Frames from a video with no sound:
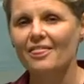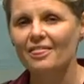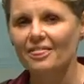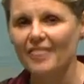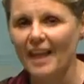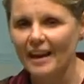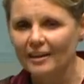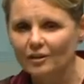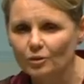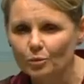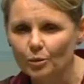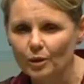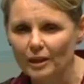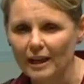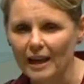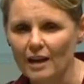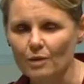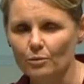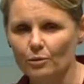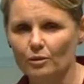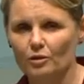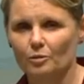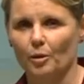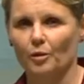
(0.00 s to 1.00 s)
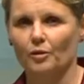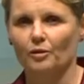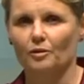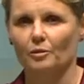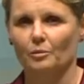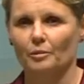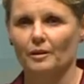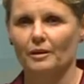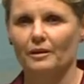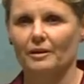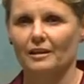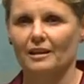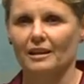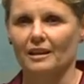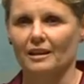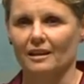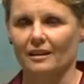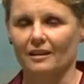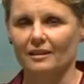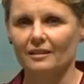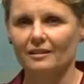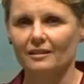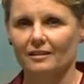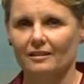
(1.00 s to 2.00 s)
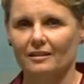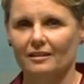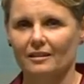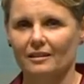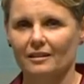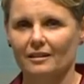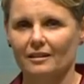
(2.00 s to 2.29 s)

That's what our responsibility is.